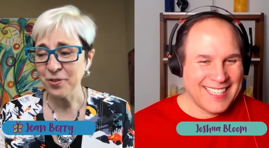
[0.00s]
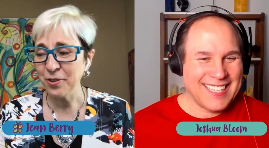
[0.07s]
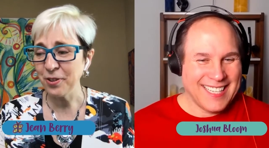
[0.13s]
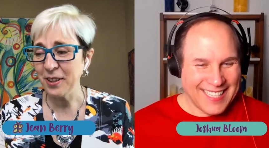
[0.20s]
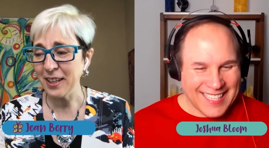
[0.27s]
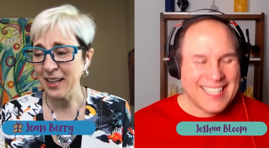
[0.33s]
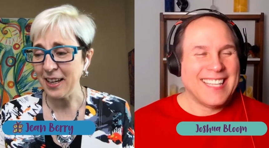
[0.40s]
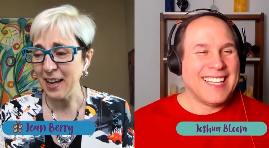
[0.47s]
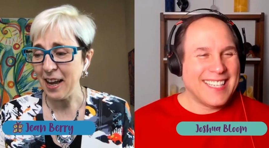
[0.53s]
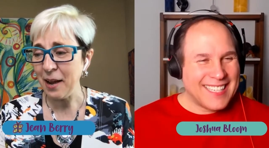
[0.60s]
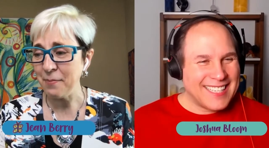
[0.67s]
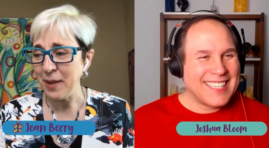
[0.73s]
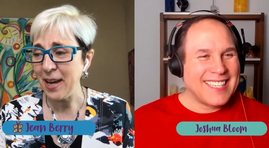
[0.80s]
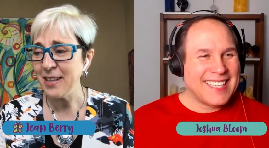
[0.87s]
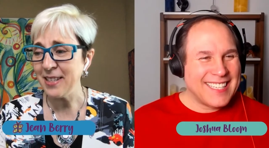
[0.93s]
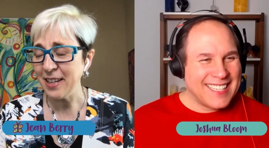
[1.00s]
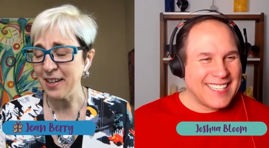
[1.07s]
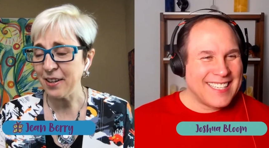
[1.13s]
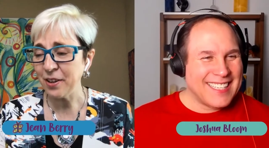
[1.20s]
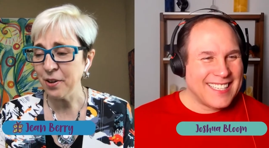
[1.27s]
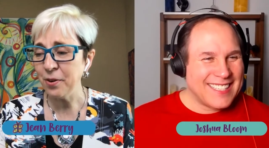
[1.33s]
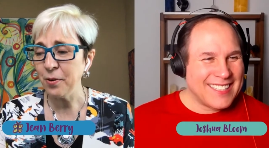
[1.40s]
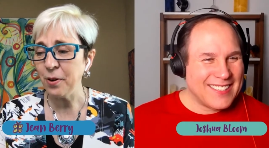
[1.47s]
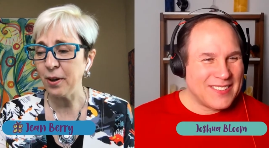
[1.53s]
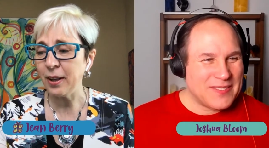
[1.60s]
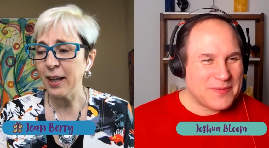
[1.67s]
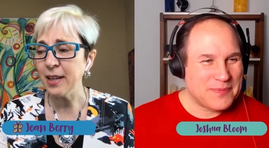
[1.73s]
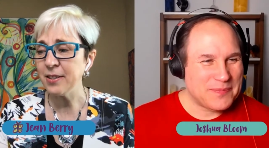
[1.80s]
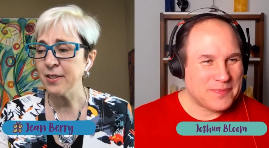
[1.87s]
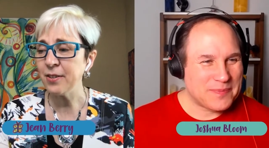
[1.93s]
Speaker 1: truly amazing and
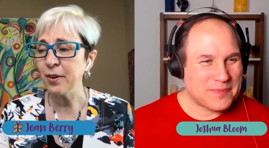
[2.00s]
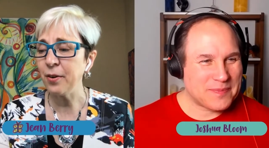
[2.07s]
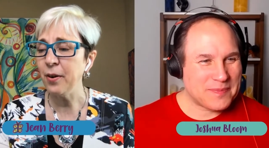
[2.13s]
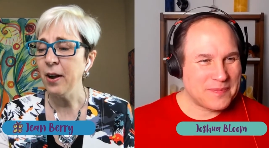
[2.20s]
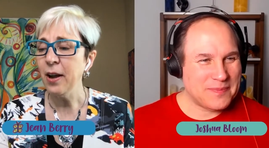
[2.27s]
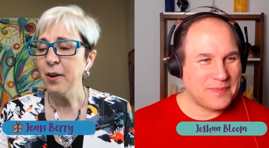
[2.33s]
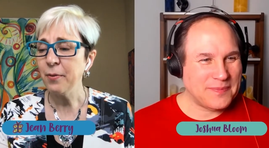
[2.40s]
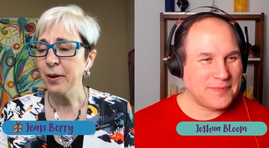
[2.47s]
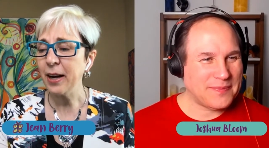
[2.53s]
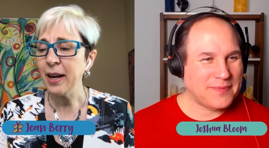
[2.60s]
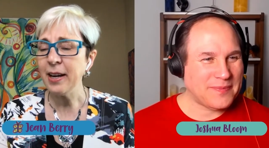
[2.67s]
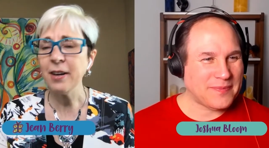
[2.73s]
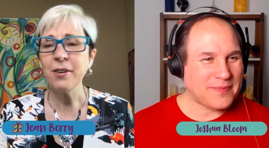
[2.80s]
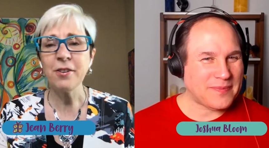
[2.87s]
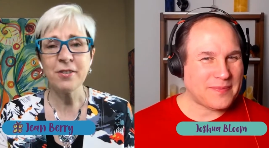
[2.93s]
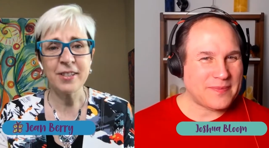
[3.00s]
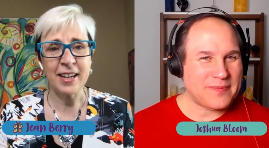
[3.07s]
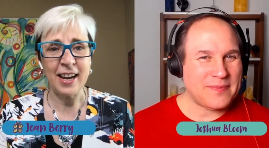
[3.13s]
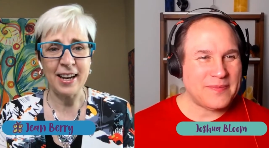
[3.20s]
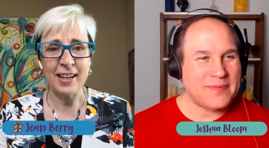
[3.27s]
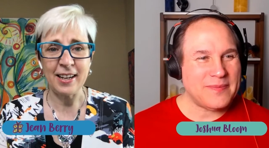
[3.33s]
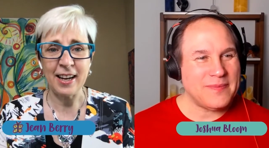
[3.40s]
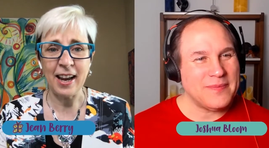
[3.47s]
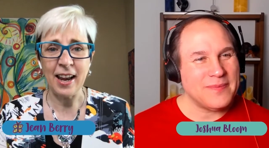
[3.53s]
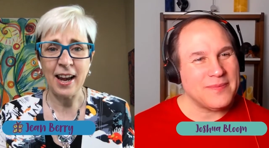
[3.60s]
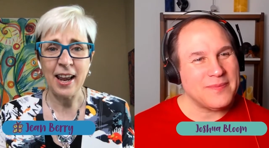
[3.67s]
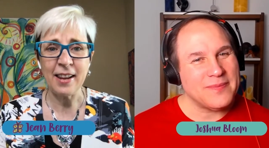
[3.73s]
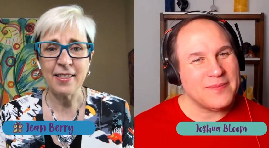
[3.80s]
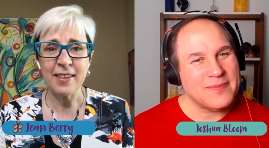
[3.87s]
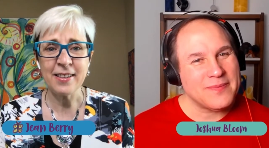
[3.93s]
cool. And so what I hear you saying, and I
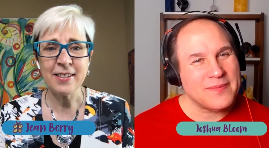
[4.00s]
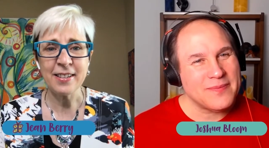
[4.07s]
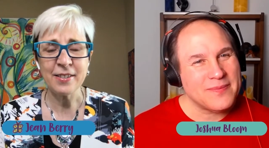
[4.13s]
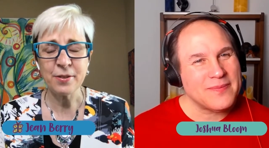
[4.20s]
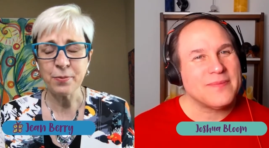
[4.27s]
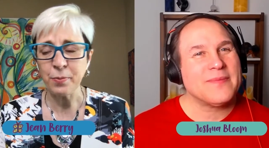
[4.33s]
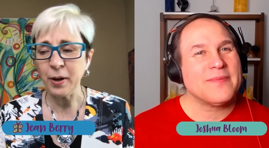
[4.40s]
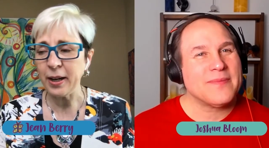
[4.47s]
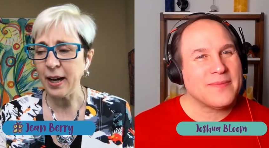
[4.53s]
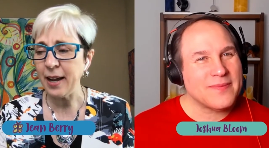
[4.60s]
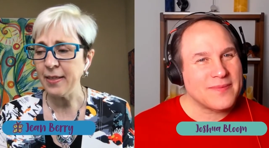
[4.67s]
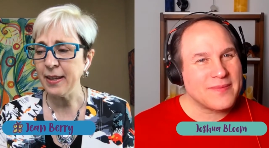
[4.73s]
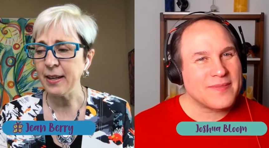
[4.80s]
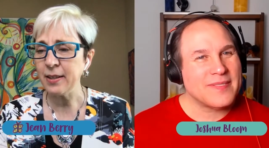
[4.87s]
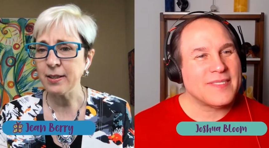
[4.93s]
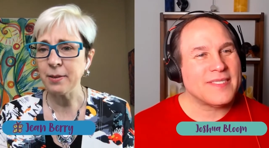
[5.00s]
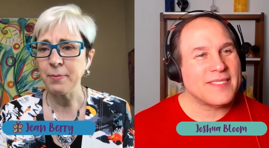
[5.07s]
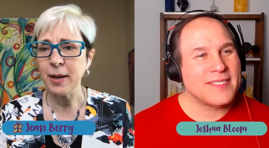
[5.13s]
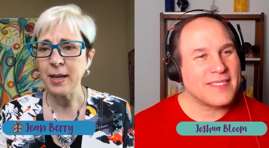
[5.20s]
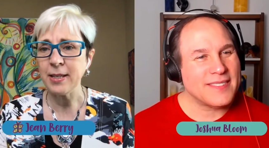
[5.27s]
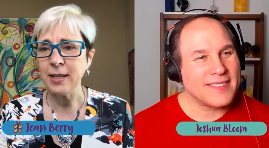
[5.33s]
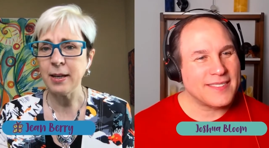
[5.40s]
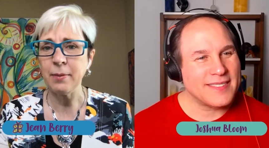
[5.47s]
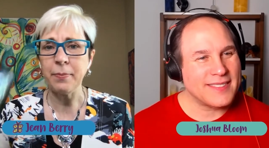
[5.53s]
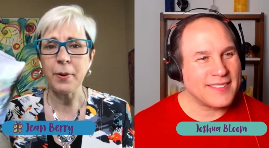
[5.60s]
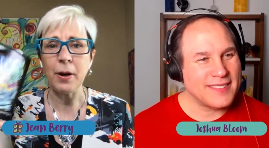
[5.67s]
and this is what I think is amazing